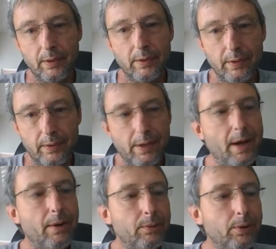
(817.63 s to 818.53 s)

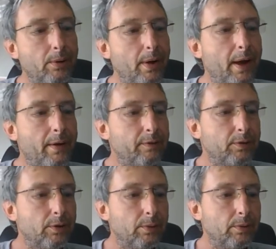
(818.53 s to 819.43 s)
Now you have
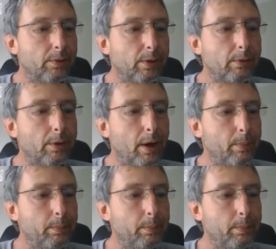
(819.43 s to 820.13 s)
to go up